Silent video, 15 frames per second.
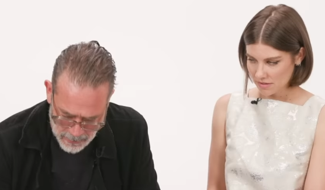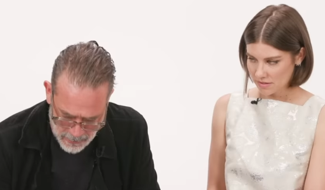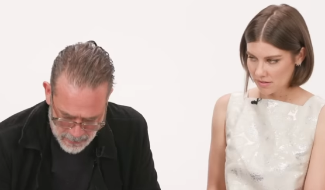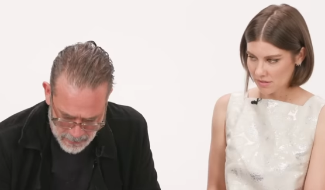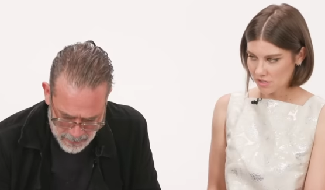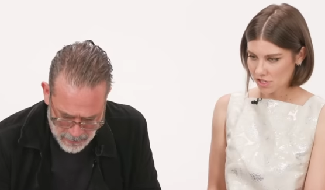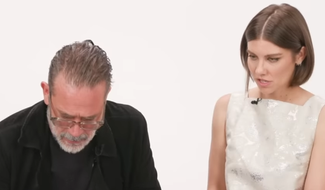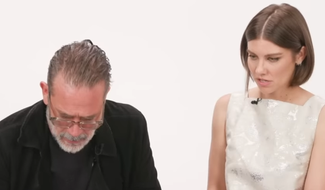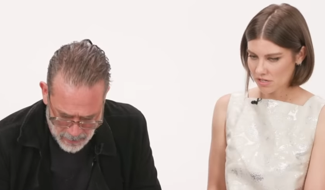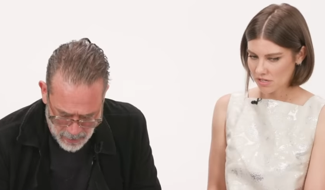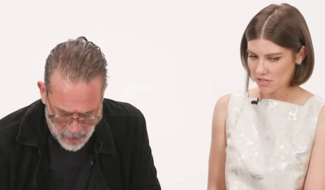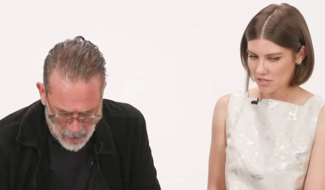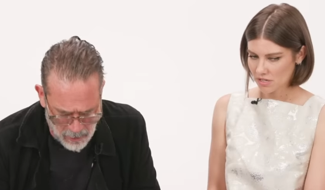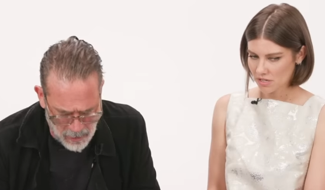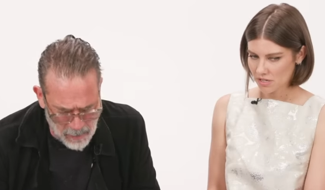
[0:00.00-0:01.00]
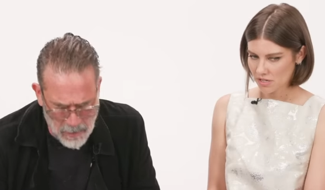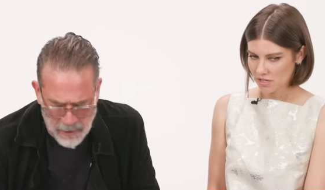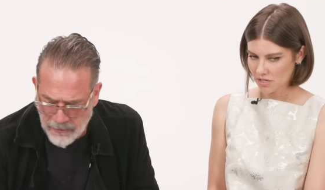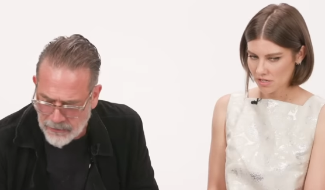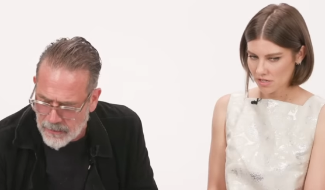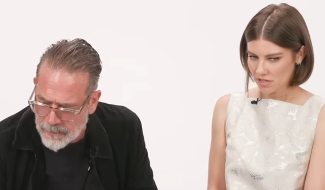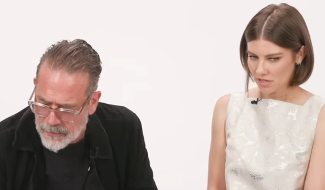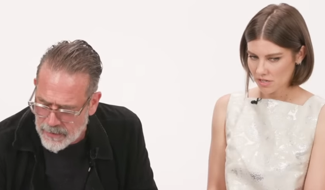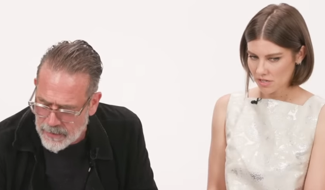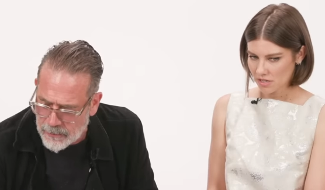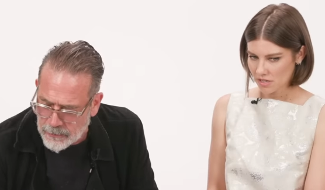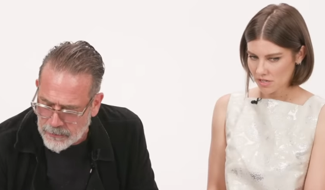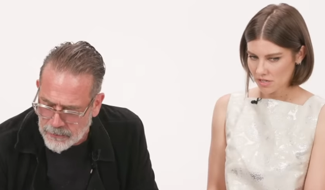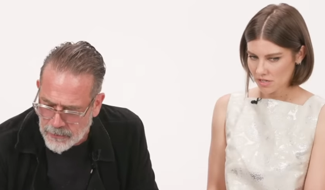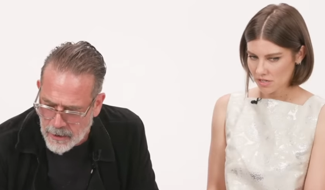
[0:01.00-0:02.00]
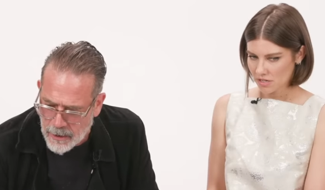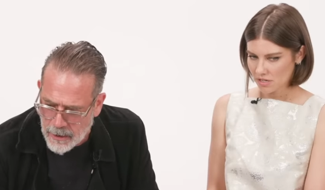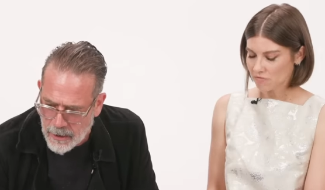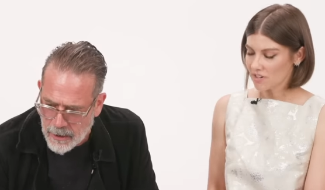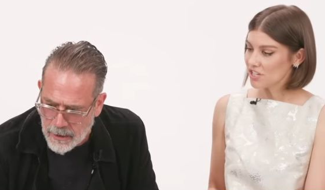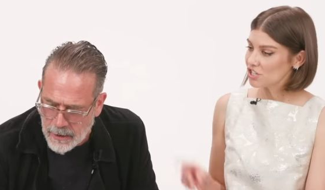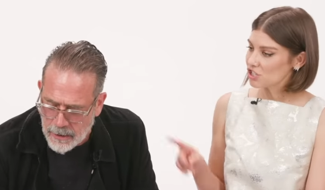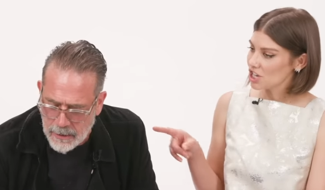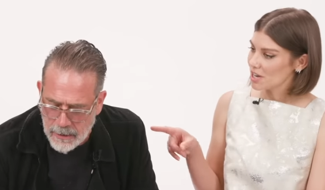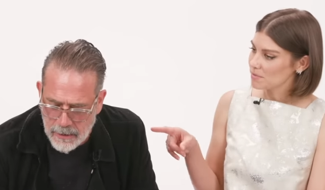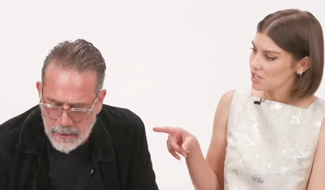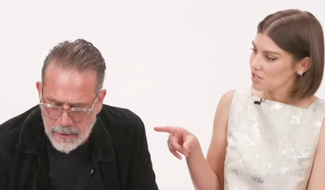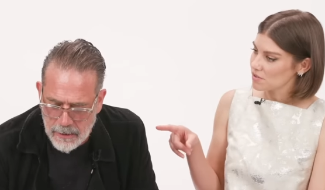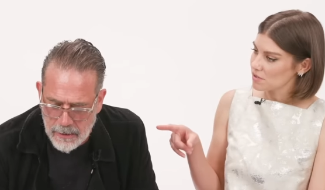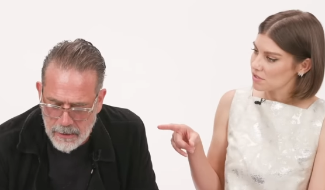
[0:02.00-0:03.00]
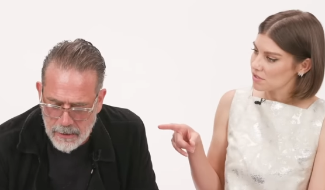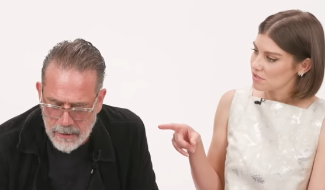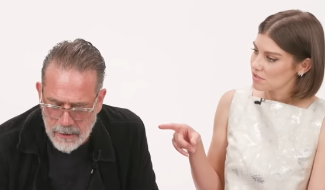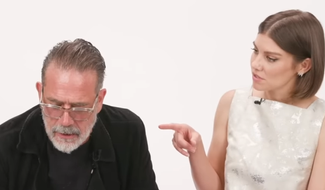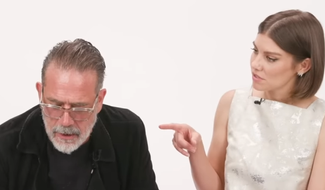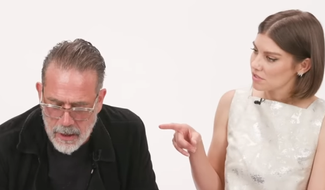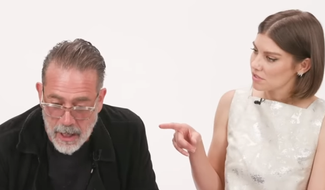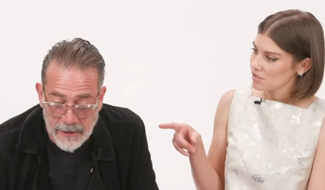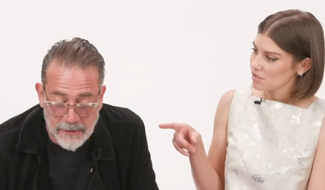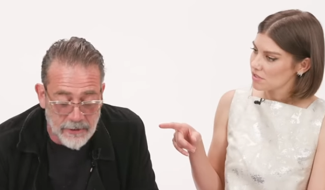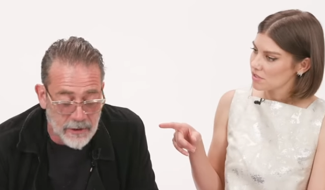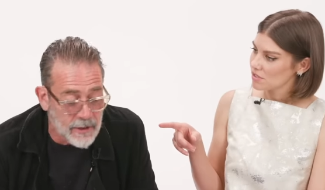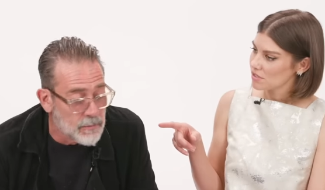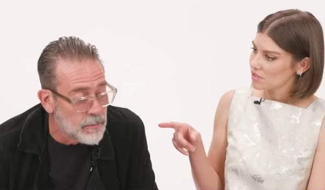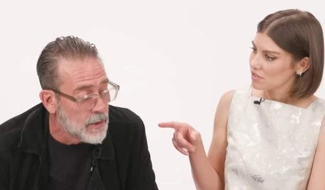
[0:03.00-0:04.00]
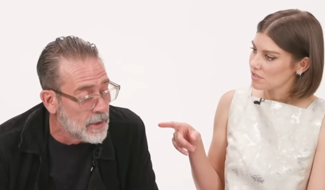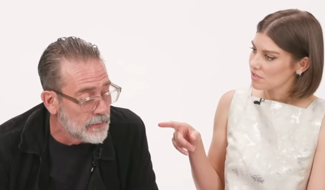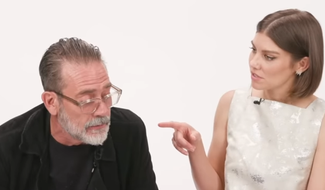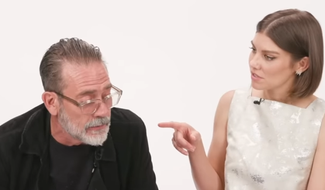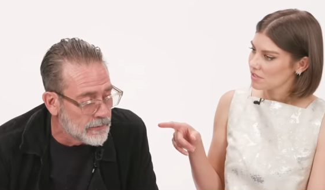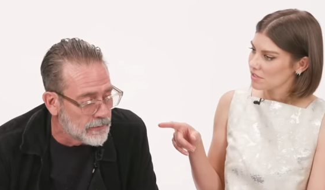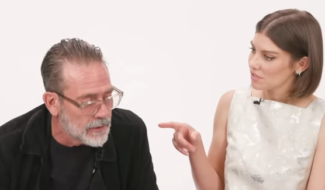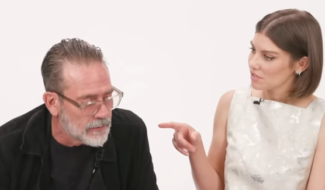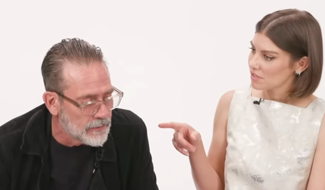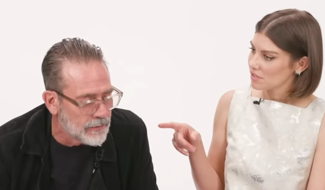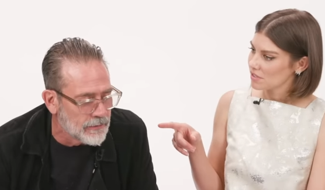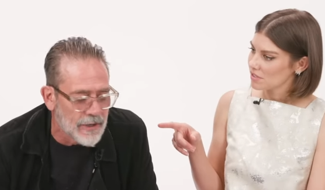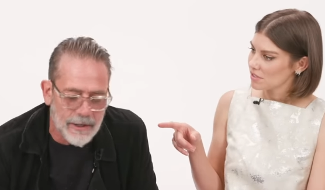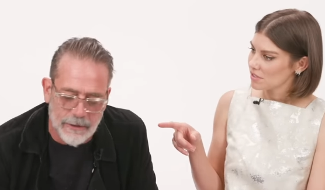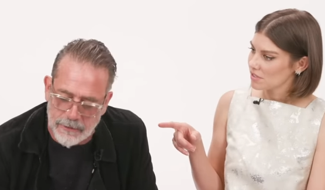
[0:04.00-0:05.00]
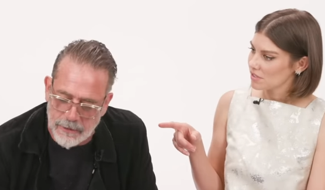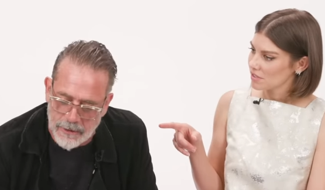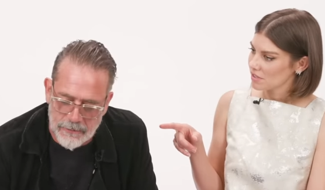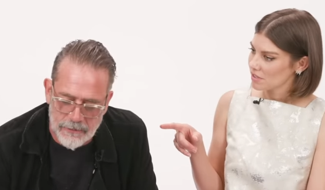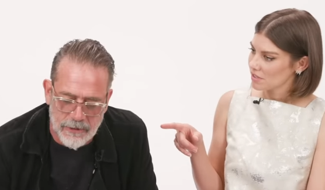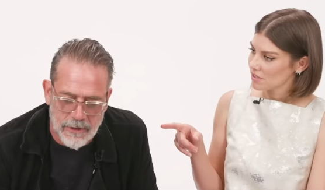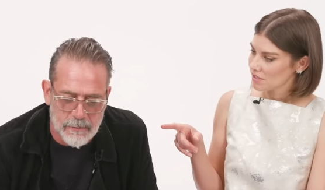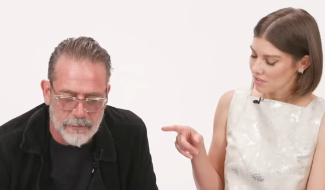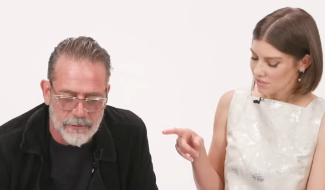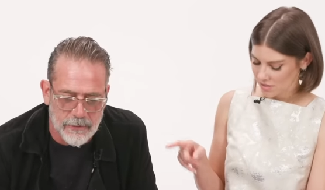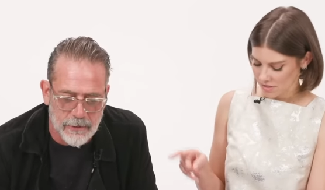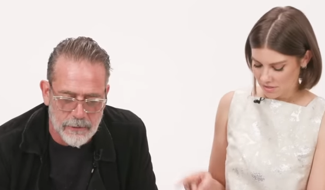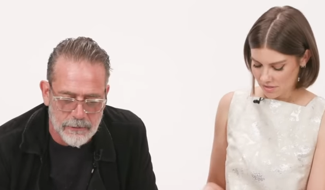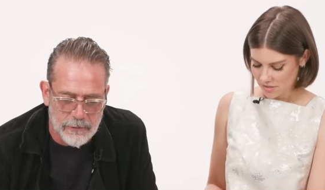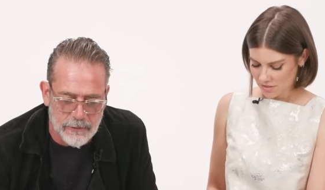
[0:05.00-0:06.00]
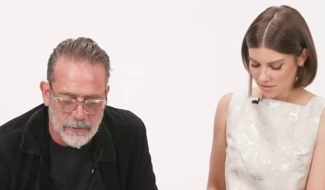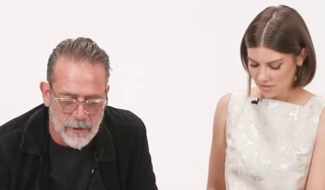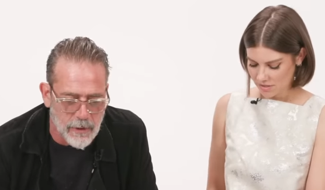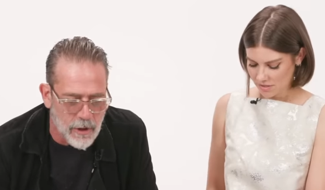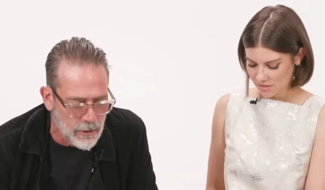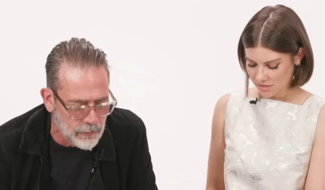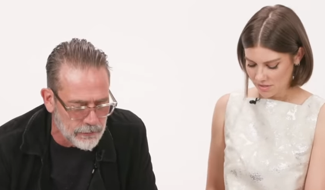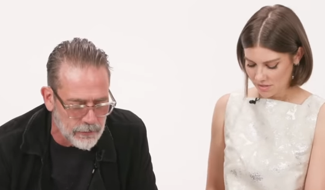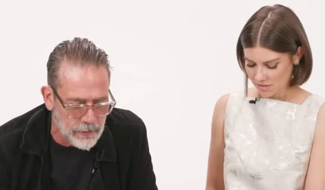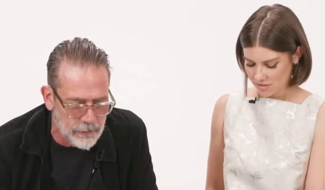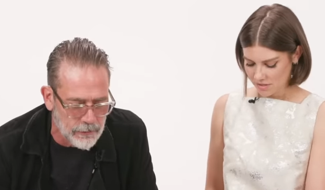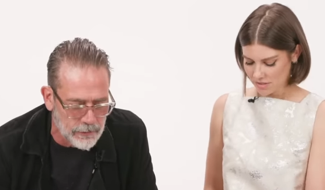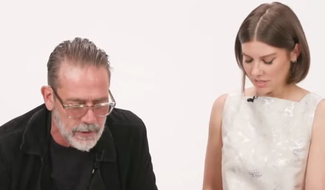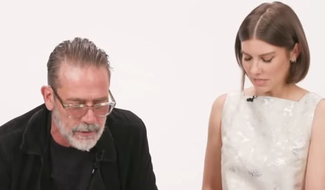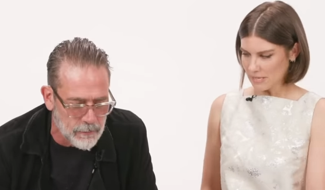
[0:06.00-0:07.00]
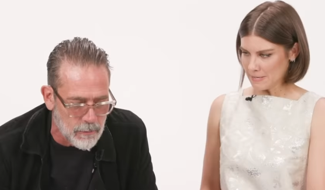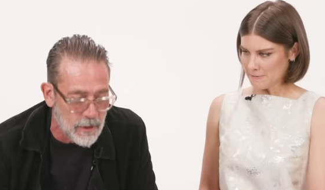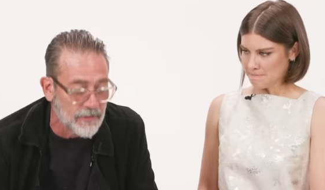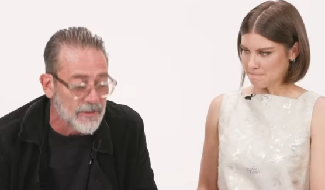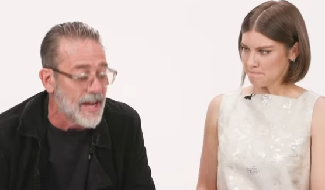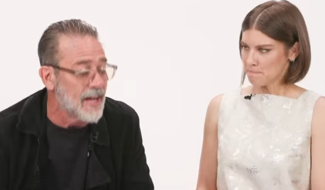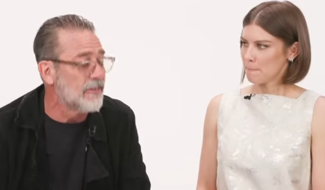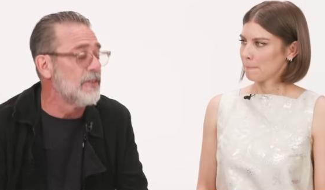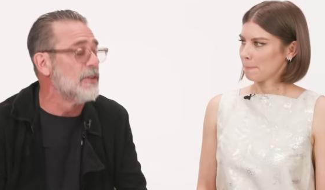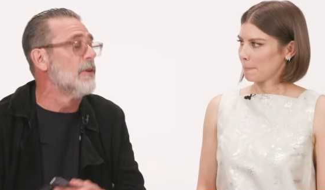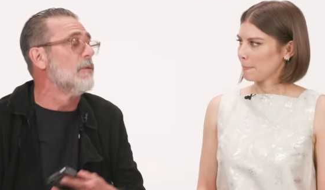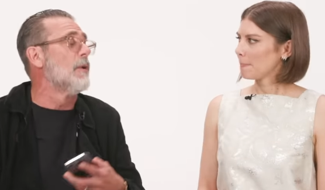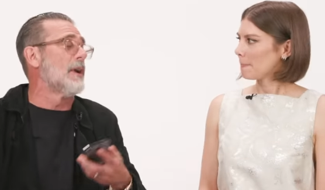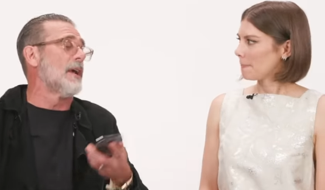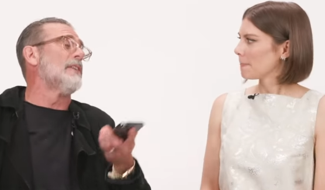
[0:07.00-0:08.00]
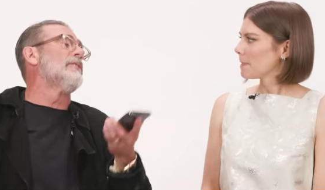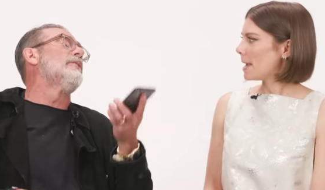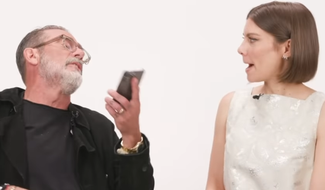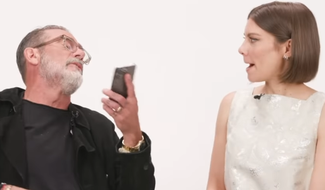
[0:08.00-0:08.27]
Speaker 1: Succession. Oh, I watched something that was on...
Speaker 2: Righteous Gemstones.
Speaker 1: I did watch Succession. I love Gemstones. All shows that I've watched. Actually, you know what? I
Speaker 2: did